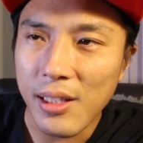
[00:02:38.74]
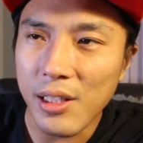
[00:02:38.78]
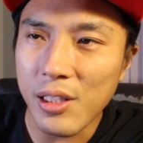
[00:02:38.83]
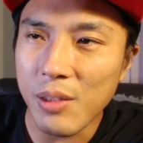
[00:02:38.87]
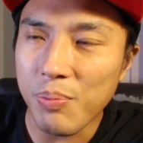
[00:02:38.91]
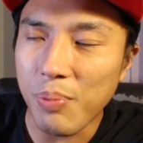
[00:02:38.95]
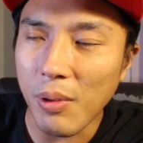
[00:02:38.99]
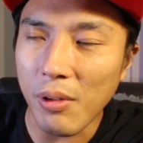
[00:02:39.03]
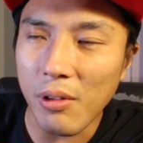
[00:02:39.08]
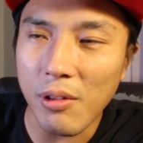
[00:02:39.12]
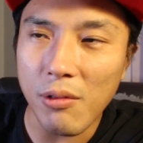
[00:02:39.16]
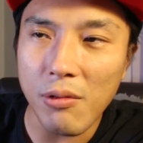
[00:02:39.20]
This
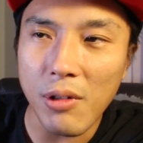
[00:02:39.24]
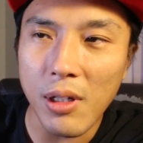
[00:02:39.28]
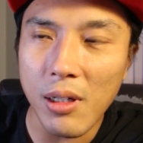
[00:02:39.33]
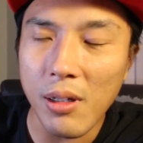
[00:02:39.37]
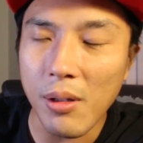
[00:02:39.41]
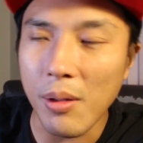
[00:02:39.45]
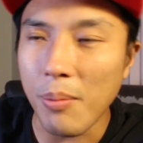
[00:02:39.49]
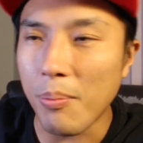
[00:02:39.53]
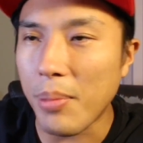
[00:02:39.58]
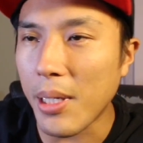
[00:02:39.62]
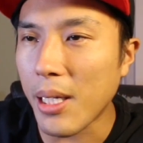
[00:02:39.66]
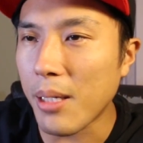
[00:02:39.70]
is probably
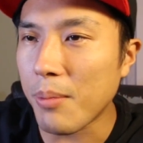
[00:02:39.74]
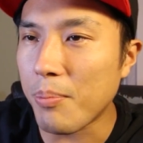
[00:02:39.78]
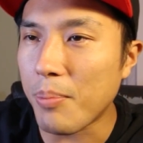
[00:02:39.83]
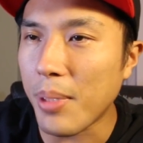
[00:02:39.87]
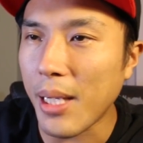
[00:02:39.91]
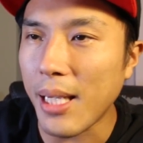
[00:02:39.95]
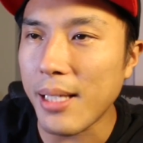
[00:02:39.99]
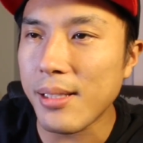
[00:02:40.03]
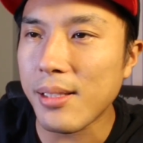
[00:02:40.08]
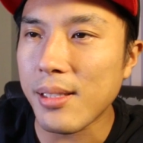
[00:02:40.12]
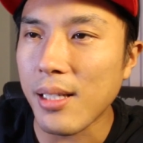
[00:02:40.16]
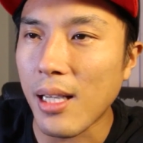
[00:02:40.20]
one of the better
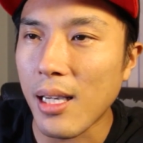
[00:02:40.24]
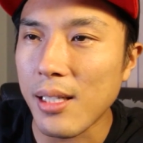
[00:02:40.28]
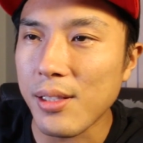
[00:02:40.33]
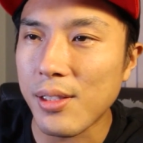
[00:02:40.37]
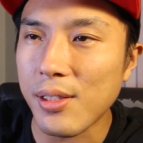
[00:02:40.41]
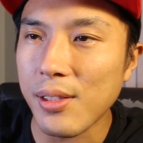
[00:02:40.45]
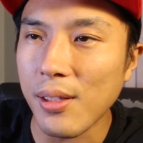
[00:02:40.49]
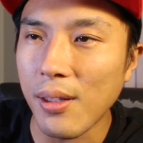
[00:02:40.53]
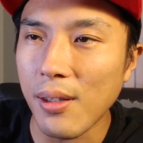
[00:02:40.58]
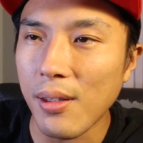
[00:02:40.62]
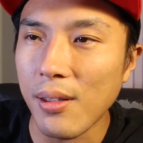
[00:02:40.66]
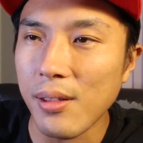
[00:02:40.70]
B-side
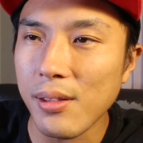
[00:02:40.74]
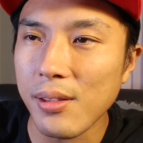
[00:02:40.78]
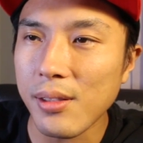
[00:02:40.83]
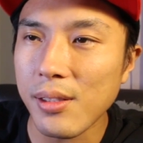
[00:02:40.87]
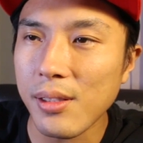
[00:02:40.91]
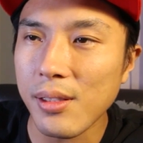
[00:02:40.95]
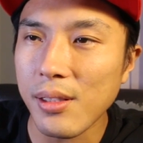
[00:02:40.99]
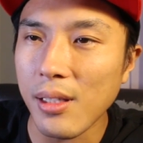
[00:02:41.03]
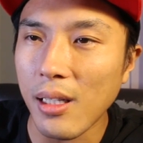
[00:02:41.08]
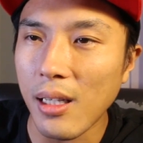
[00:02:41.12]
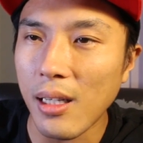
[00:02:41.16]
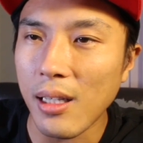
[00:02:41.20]

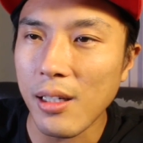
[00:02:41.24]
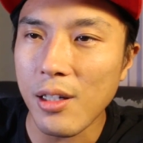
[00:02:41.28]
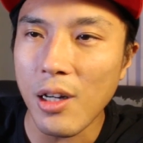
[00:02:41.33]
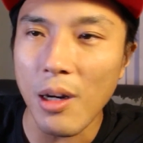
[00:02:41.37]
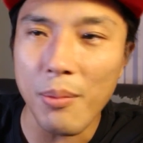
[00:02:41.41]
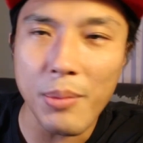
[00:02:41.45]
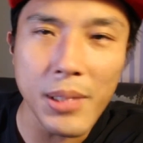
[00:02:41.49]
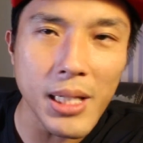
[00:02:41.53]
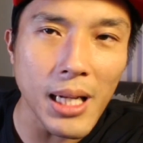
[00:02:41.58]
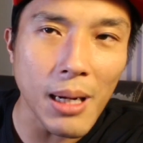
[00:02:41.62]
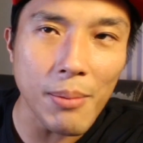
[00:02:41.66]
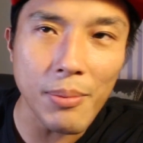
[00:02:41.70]
songs. Uh,
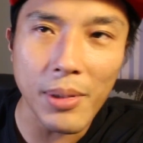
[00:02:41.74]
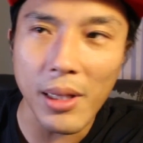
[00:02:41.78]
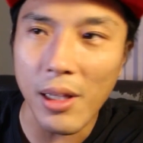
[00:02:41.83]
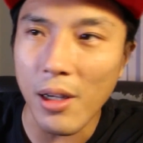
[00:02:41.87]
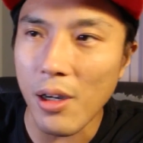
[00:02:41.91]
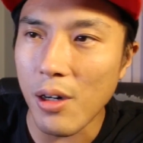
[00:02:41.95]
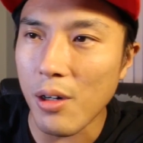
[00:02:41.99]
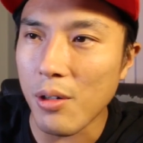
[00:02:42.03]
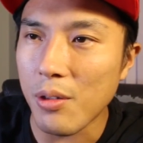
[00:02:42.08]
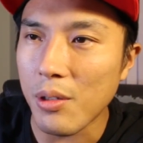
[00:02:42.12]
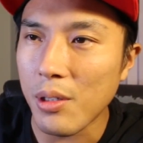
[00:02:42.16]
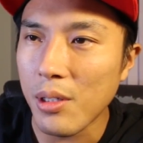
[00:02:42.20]
comment down
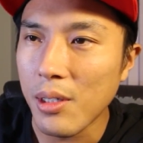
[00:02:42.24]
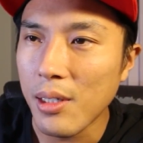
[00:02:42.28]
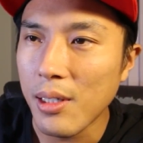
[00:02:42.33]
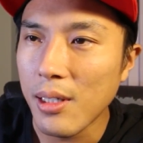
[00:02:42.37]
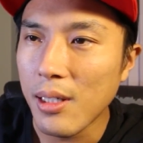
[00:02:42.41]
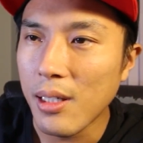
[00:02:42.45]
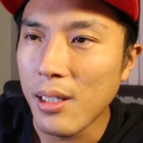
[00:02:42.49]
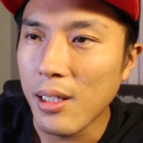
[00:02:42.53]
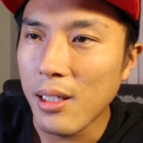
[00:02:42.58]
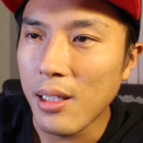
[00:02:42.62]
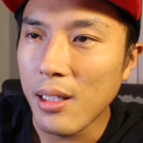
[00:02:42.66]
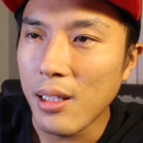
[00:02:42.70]
below
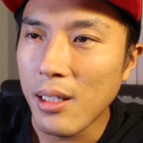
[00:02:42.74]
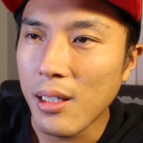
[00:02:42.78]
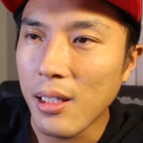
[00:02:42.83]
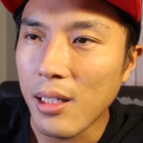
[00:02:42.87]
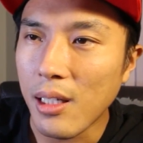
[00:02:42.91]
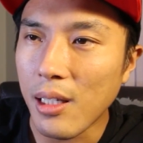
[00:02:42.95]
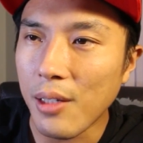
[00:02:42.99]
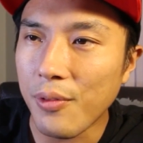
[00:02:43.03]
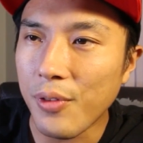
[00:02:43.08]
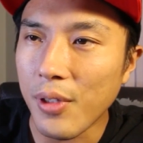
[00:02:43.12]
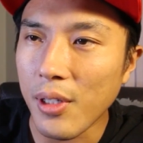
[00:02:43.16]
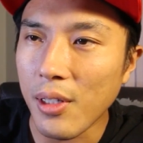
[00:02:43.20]

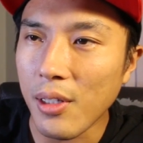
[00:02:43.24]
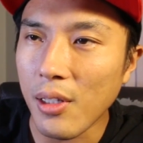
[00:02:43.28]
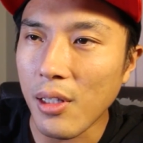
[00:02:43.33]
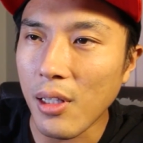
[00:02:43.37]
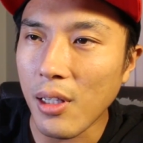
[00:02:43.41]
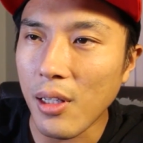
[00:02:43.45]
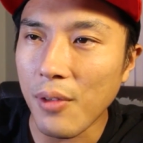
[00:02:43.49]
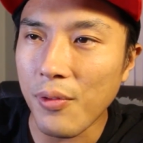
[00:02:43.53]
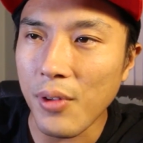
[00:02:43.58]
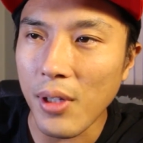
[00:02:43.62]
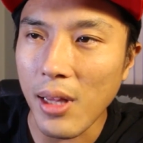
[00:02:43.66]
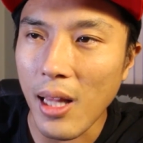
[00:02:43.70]
if
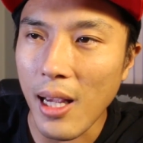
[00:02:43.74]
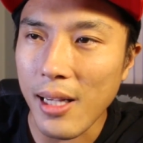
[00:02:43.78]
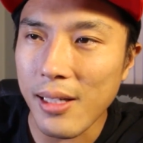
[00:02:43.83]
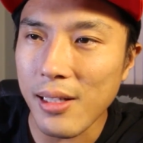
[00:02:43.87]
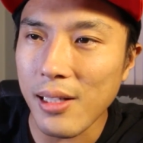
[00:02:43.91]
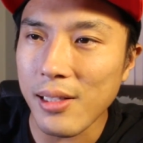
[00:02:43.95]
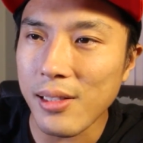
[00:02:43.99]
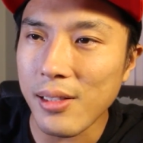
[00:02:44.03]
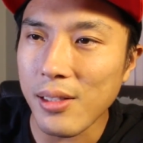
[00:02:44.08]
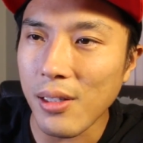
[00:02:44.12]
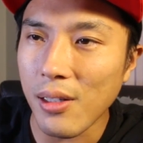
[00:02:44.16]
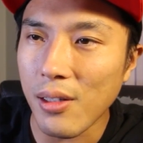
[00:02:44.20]
you if you like
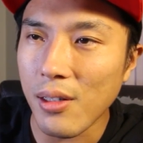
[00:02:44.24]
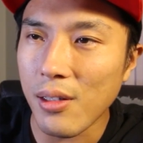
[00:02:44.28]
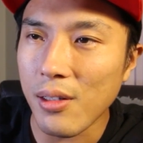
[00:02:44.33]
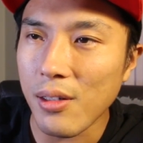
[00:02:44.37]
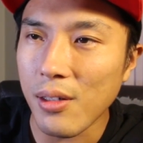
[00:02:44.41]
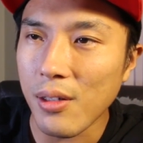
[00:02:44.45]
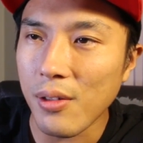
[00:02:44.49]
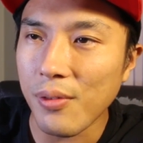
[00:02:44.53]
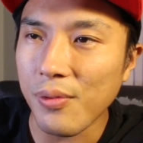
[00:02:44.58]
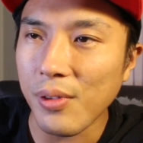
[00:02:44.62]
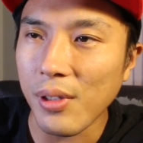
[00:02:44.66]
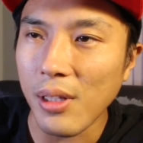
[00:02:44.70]
this
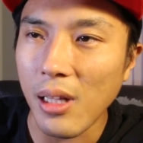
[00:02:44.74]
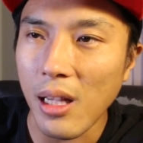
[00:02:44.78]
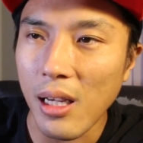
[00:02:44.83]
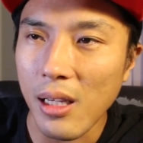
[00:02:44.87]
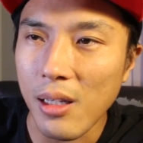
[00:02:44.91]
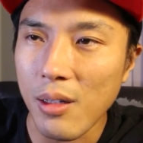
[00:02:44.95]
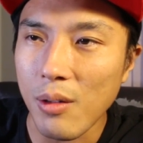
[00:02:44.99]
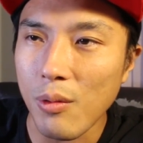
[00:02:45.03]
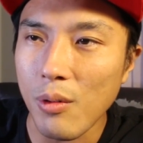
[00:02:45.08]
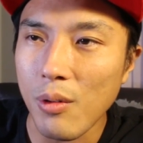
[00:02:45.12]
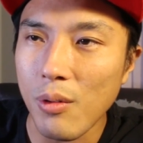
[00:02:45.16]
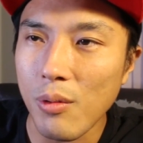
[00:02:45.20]
song or if you
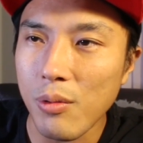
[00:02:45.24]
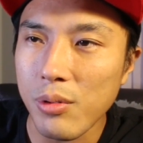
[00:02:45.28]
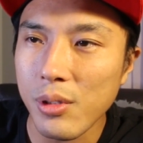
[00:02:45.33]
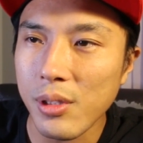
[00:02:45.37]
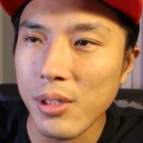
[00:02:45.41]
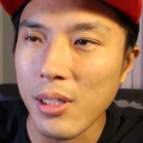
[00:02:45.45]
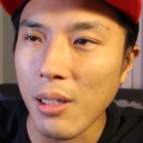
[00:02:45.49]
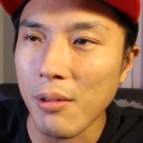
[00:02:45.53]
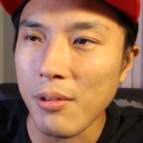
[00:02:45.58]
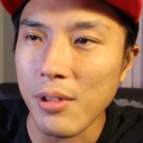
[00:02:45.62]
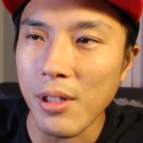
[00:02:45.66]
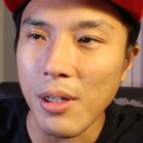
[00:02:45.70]
like
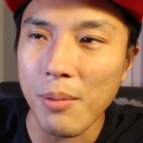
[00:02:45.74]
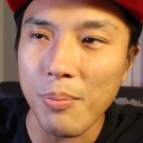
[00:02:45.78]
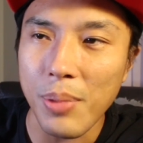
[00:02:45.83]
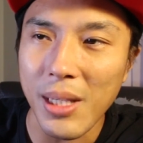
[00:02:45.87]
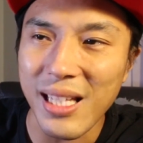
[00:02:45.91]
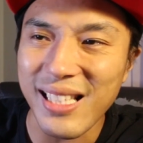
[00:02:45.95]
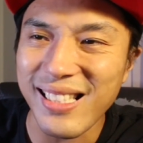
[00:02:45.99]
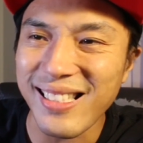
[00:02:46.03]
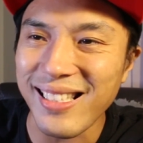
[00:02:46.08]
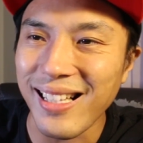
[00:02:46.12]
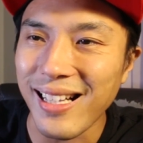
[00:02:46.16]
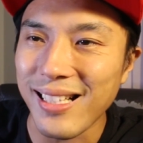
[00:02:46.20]
some of their
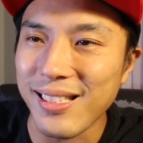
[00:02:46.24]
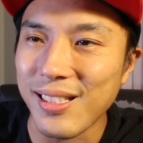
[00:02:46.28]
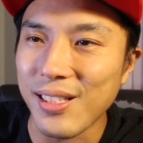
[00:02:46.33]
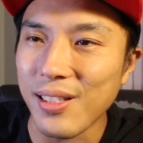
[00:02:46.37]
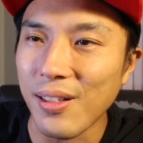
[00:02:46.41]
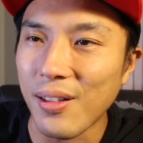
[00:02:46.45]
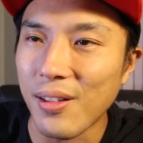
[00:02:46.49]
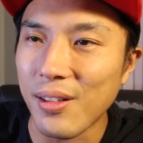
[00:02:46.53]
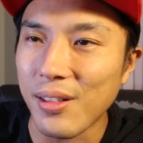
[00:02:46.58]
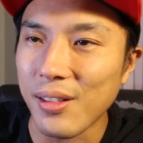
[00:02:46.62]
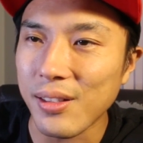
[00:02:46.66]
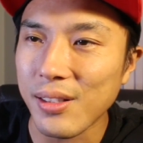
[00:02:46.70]
B-side
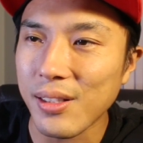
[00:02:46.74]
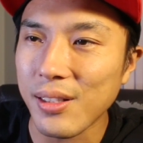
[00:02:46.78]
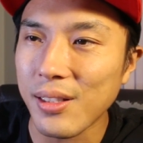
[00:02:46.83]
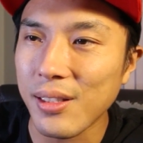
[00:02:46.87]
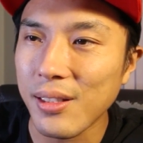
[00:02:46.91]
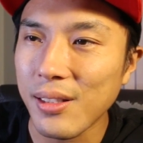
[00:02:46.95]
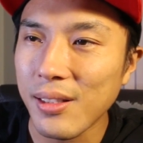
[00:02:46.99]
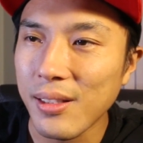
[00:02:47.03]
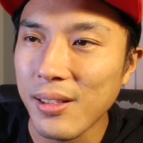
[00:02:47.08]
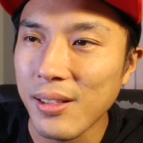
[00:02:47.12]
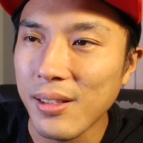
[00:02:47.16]
songs.